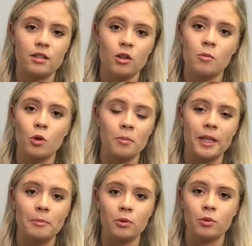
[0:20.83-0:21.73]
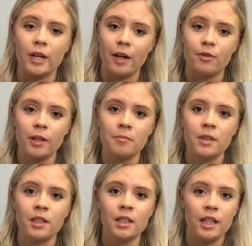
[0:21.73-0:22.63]
A lot more people have them
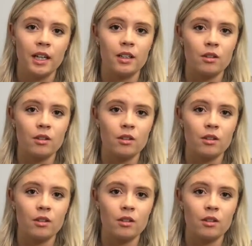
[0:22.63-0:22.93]
and a